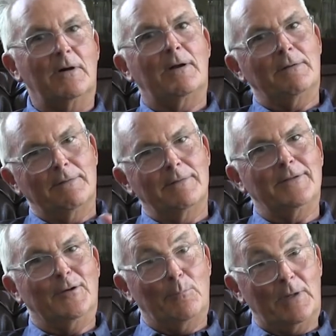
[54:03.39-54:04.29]
or
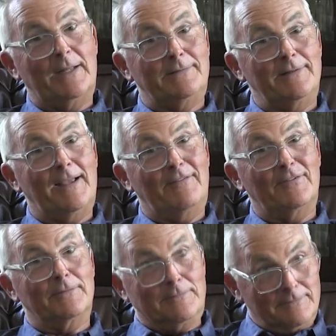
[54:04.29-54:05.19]
you know, but I did
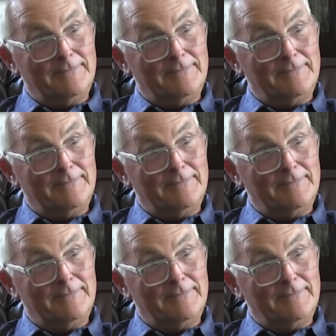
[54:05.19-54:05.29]
have a,